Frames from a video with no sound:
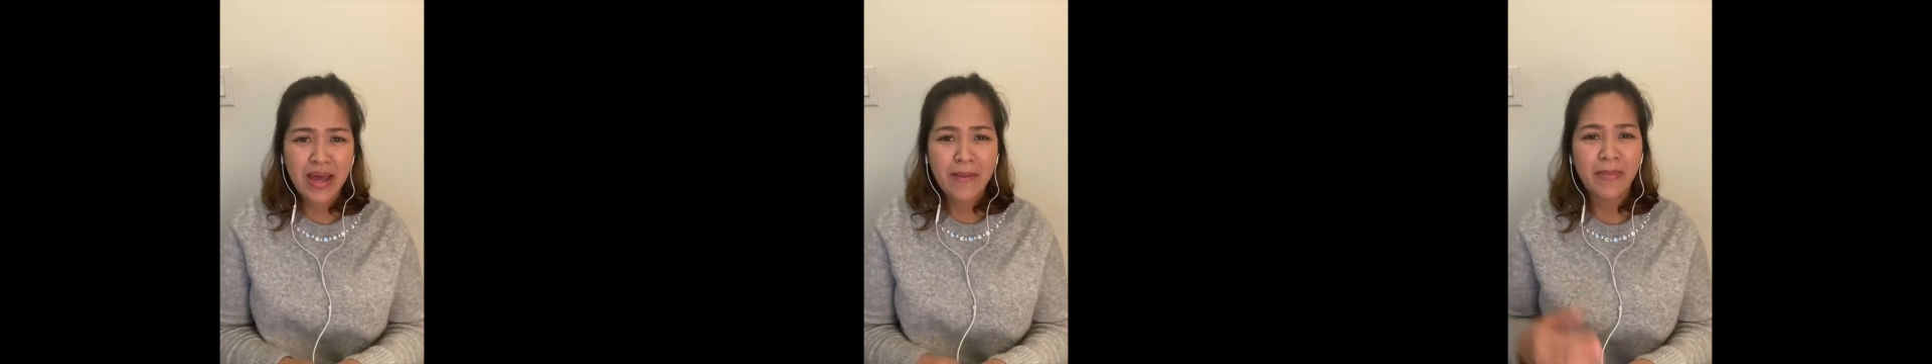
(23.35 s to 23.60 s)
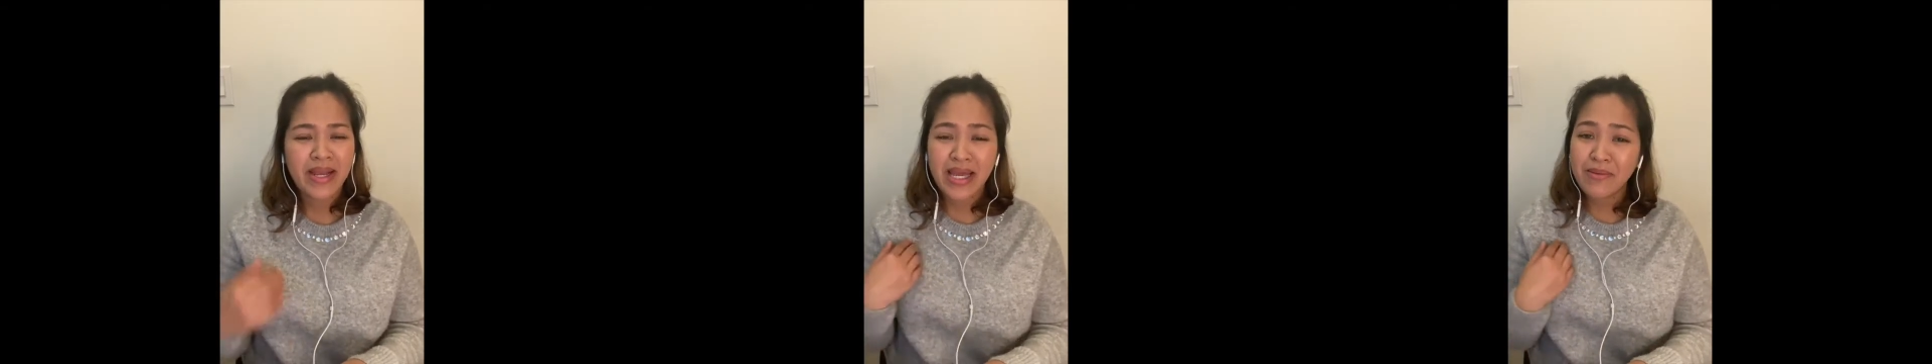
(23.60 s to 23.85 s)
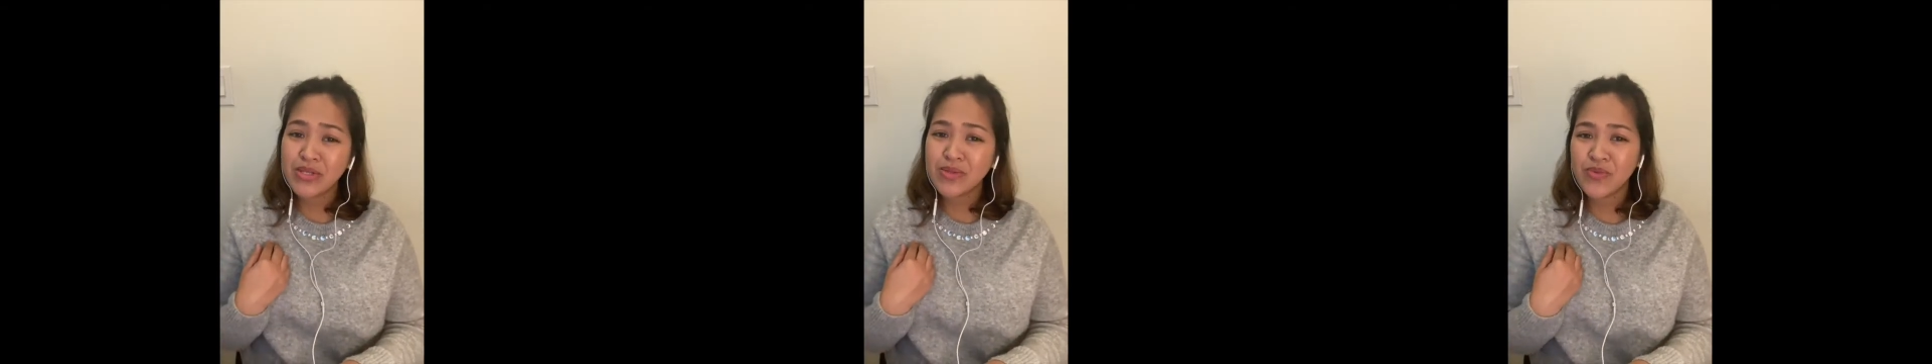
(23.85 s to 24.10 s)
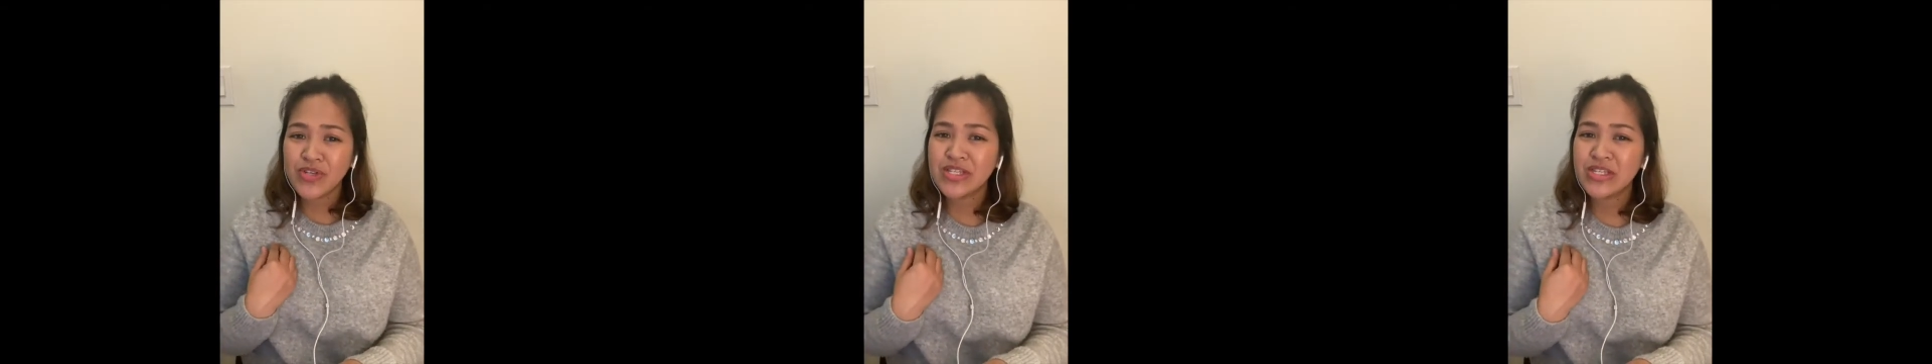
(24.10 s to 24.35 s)
My name is
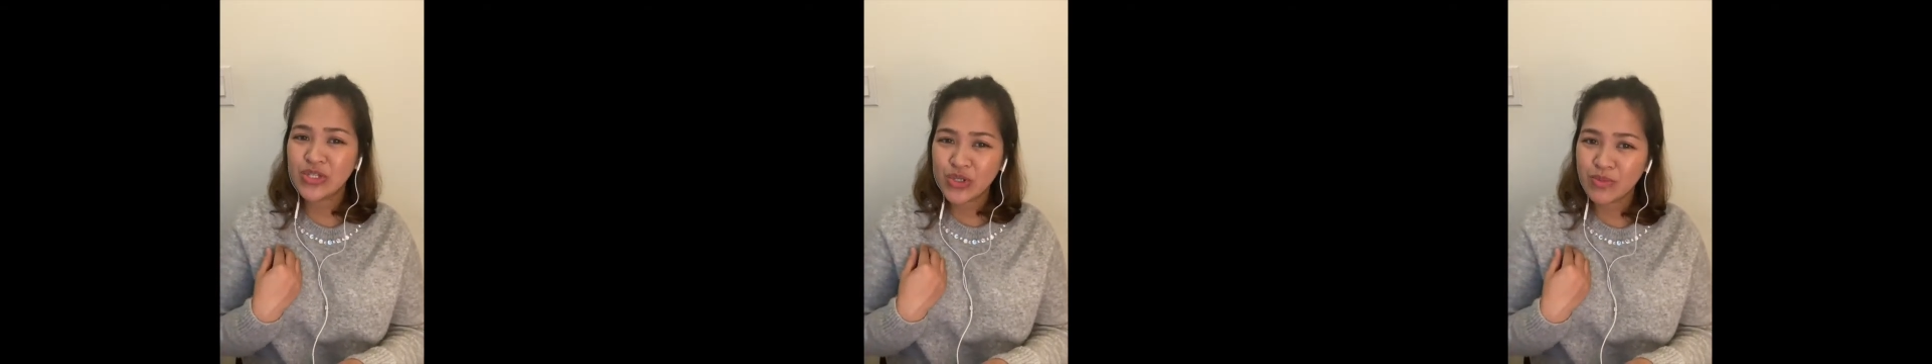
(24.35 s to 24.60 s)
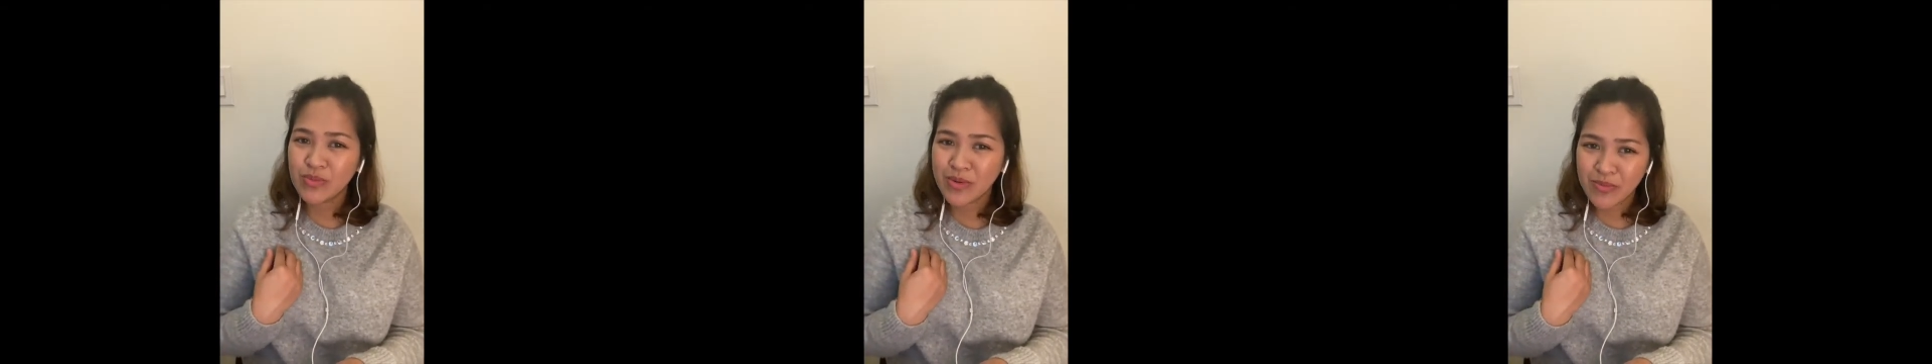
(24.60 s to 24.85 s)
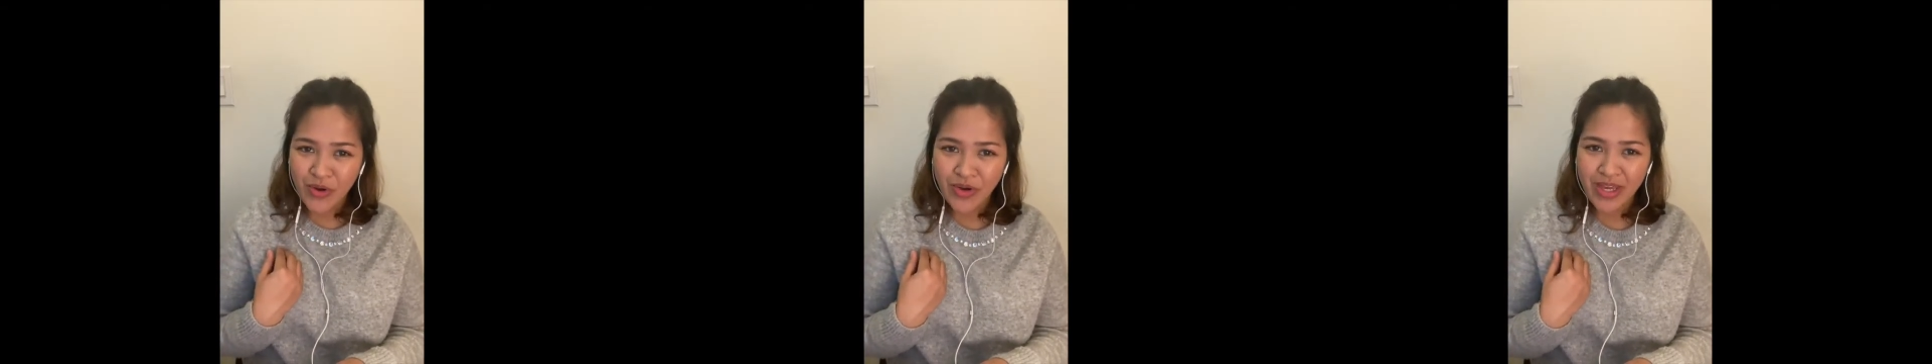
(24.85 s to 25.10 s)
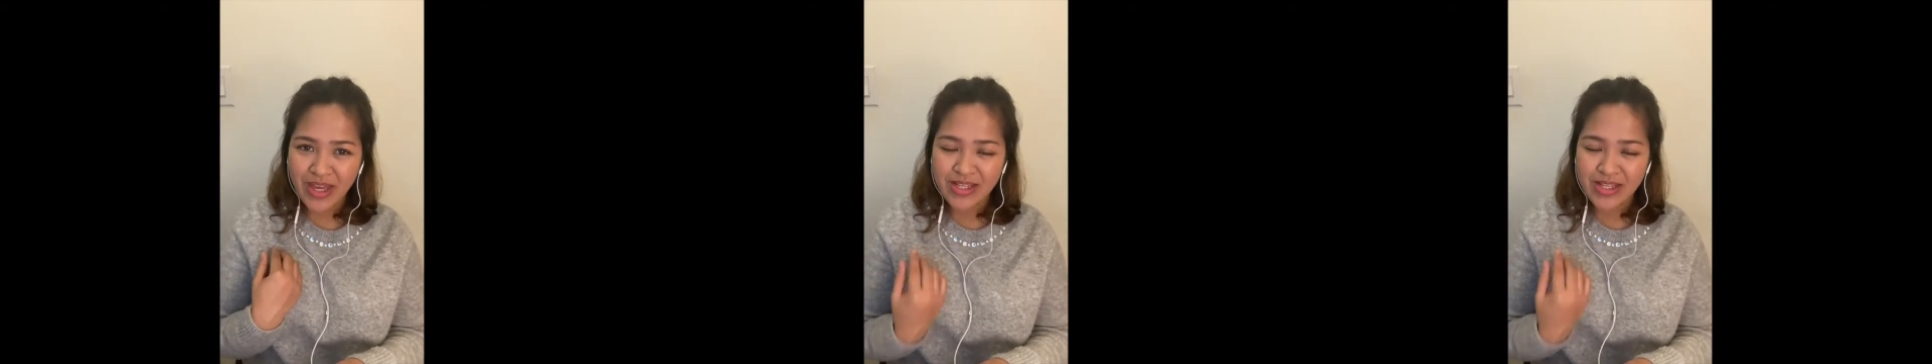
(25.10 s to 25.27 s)
Princess June Bermoy,